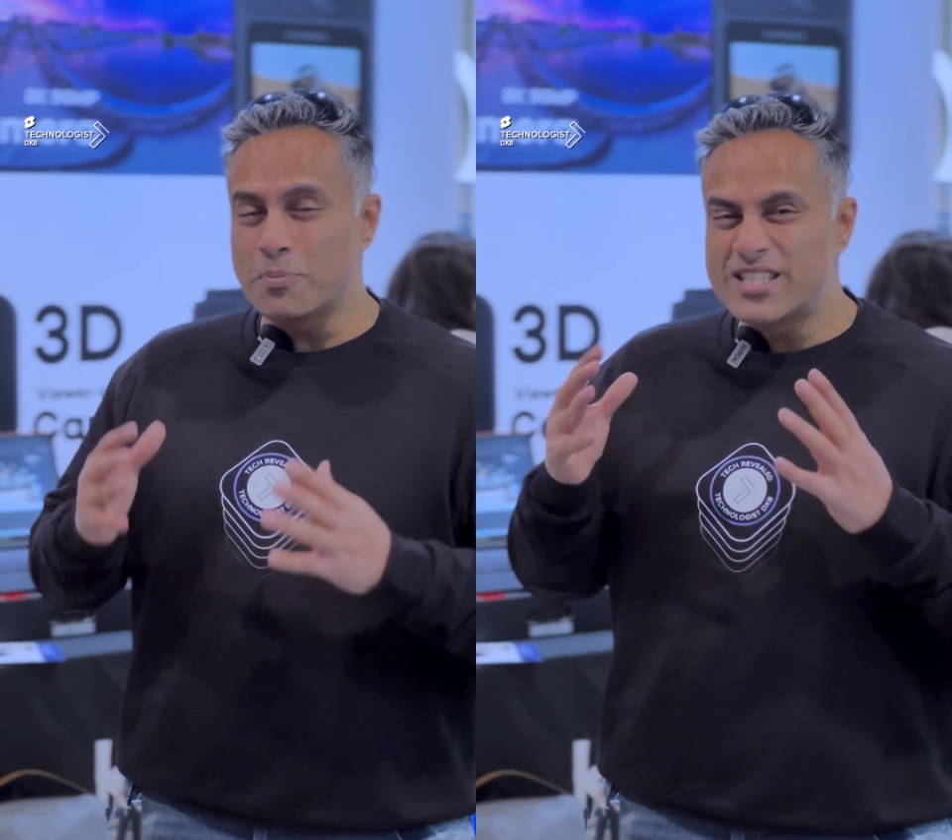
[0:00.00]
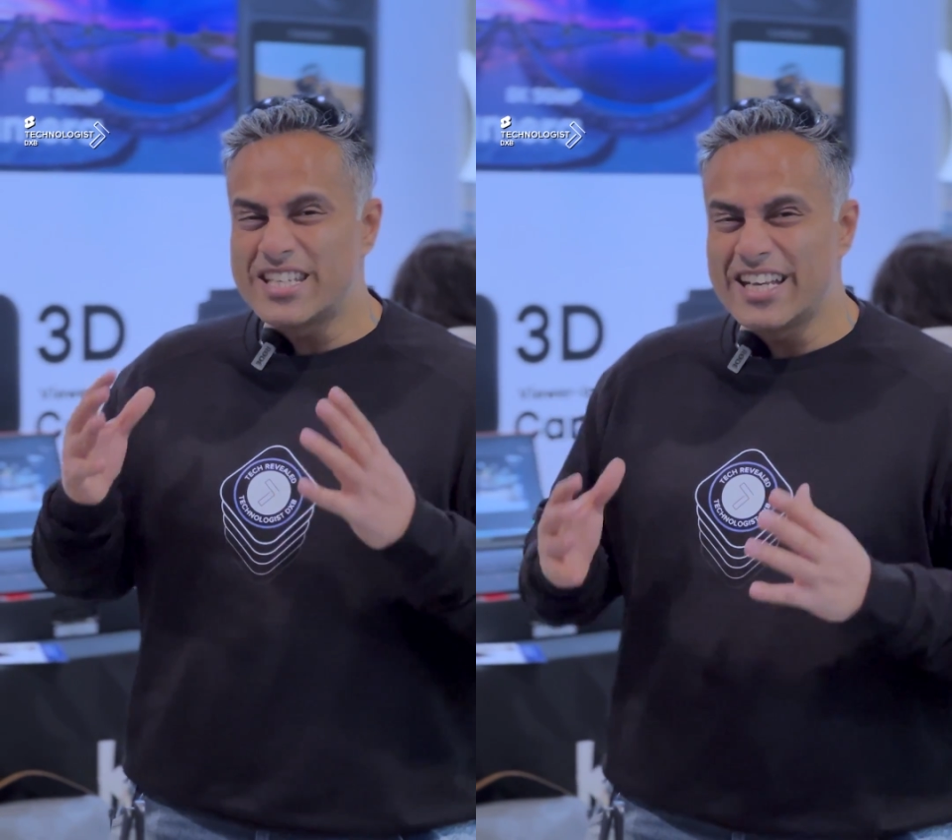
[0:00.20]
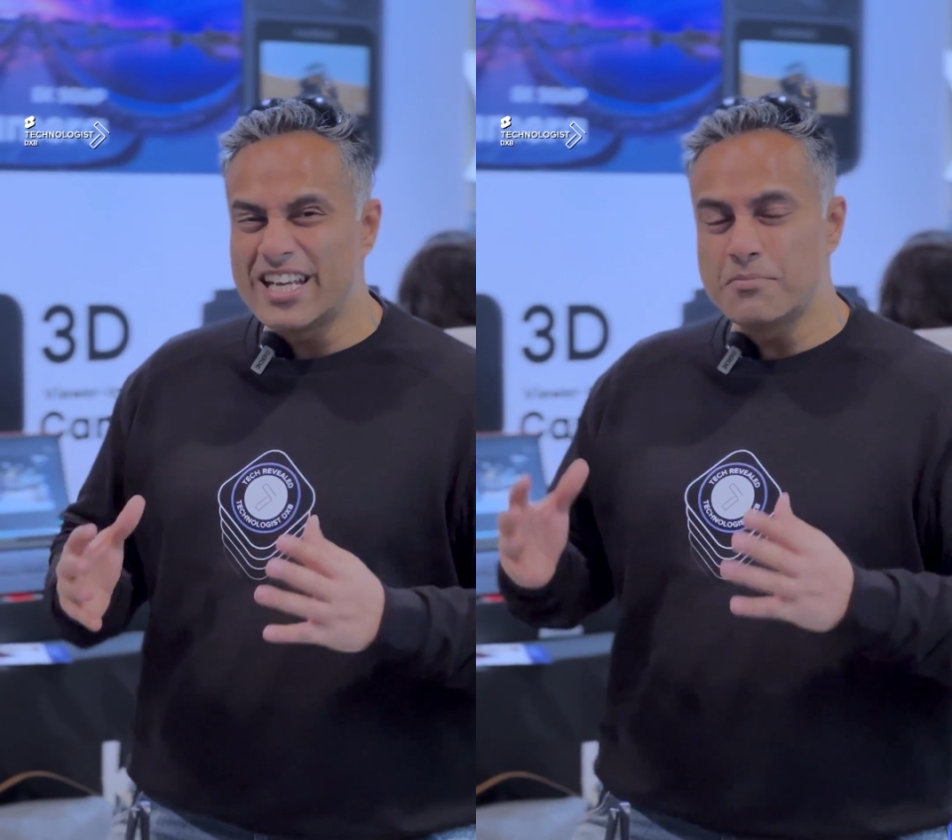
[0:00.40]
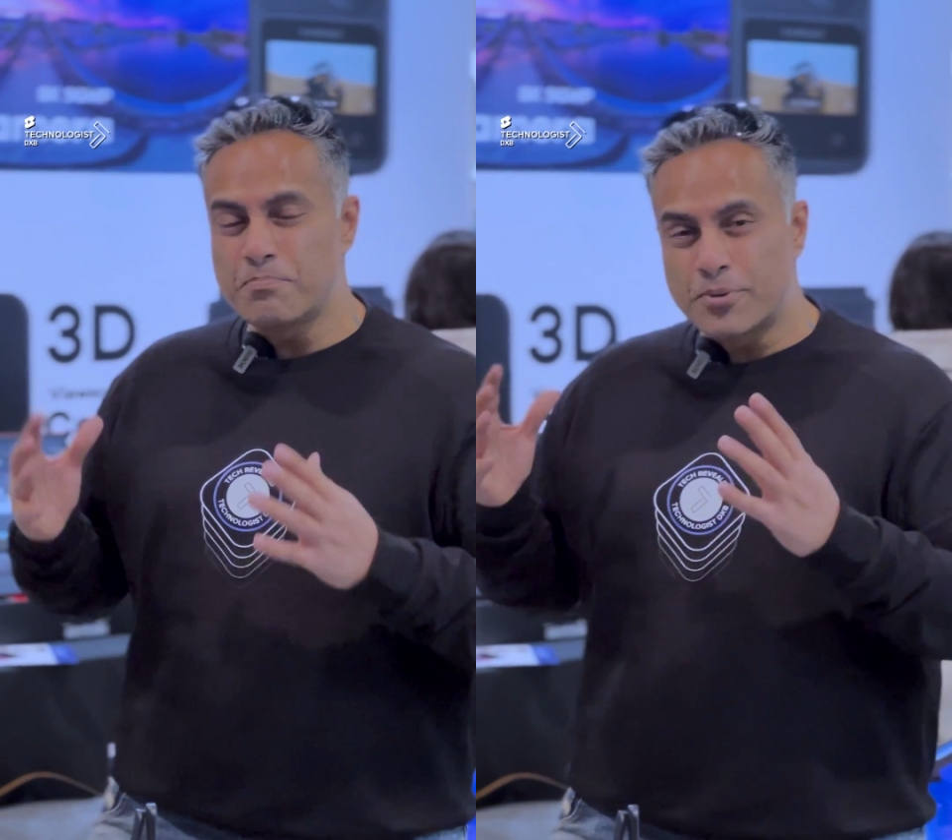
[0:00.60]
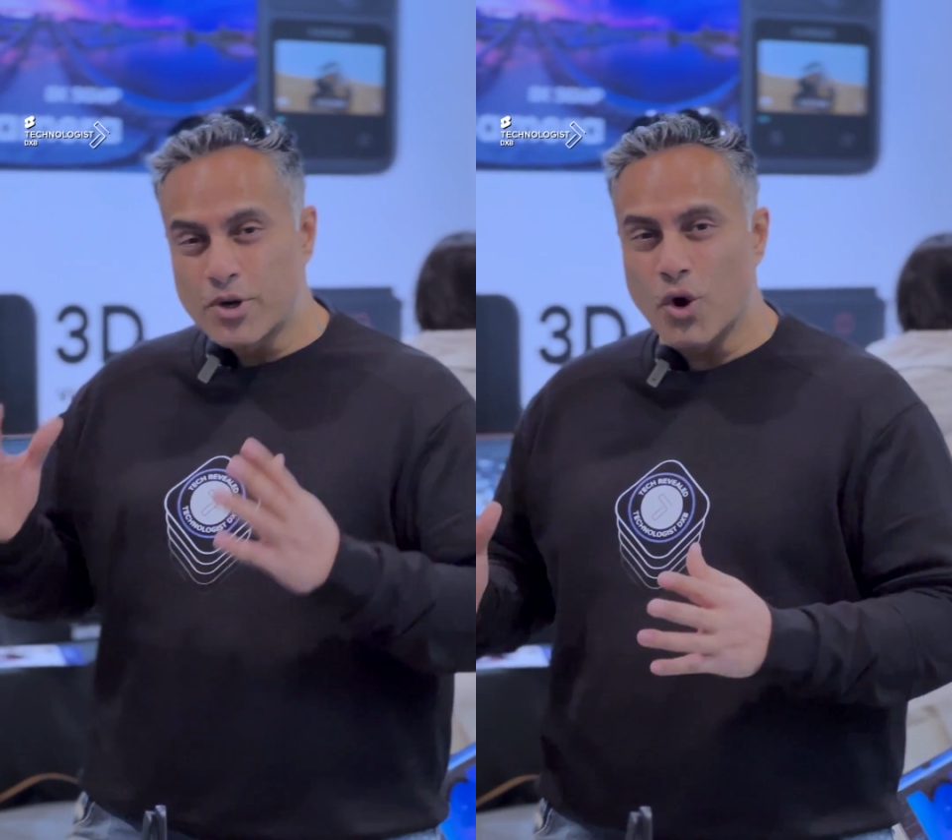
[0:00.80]
Obsidian
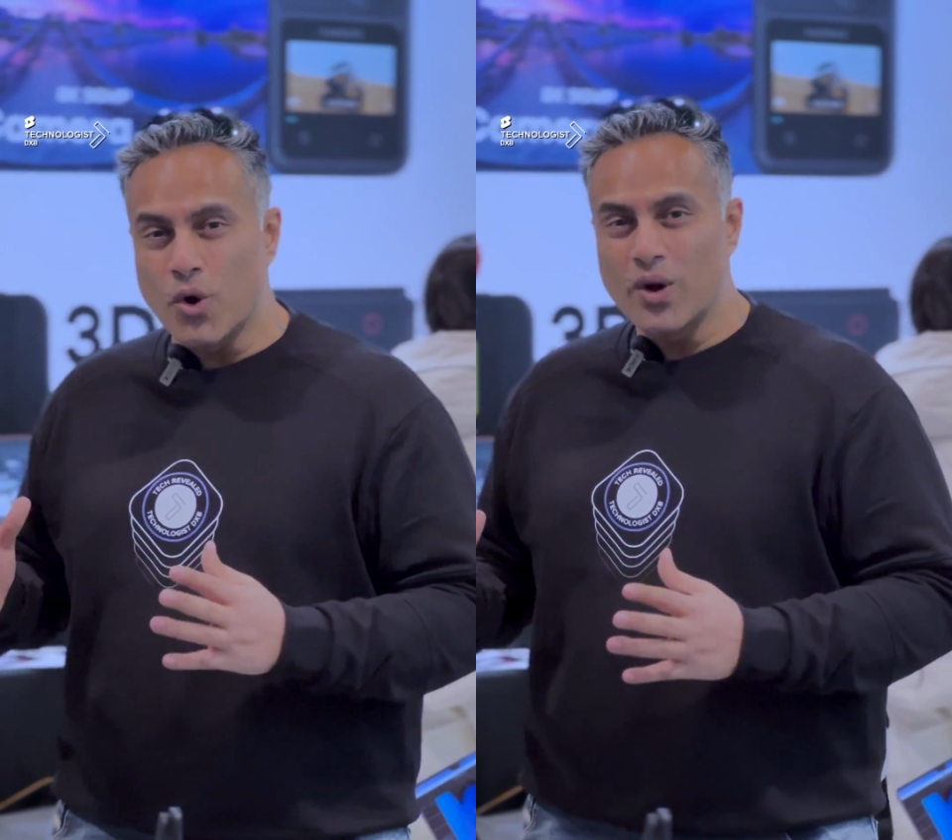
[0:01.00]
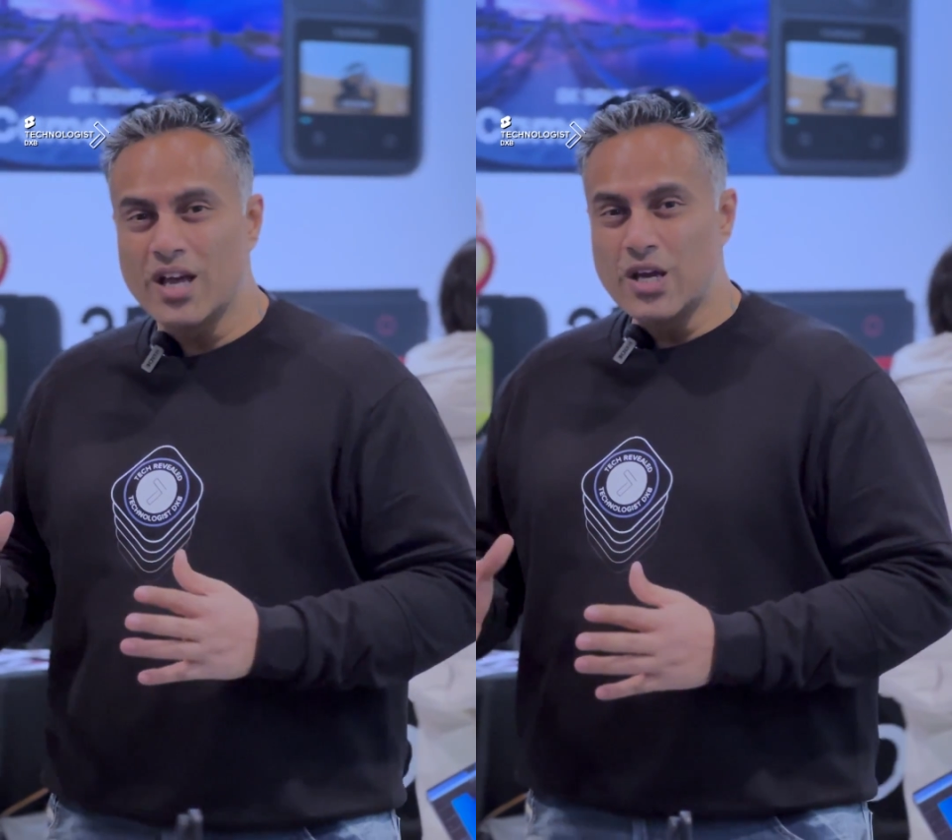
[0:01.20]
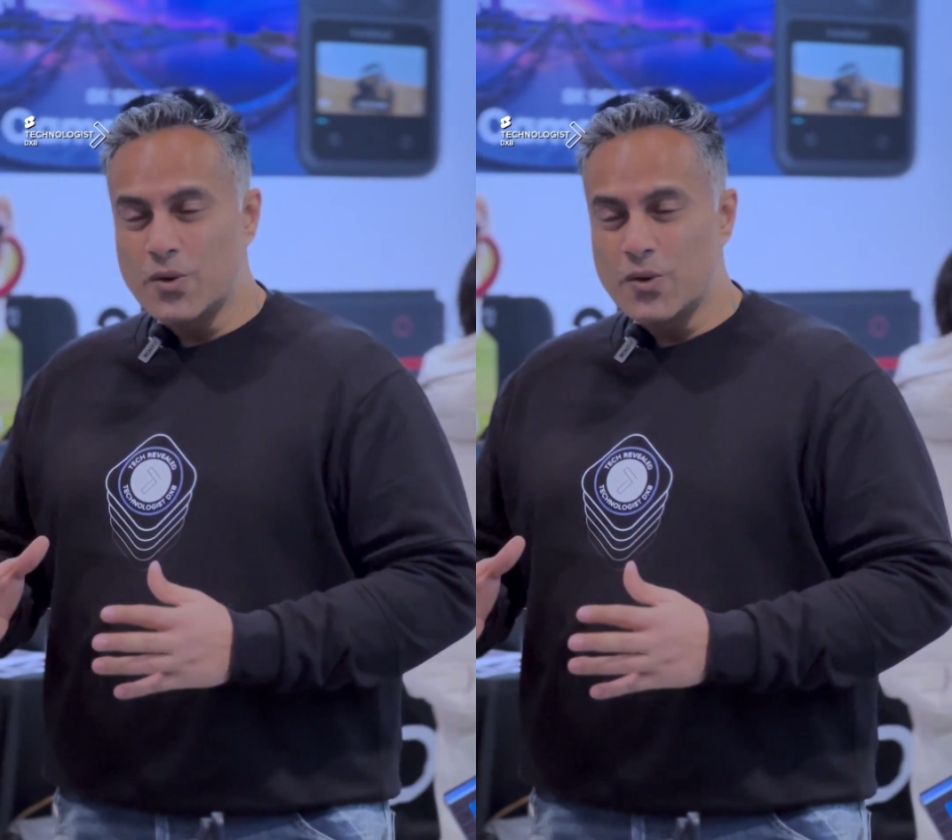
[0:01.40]
Pro,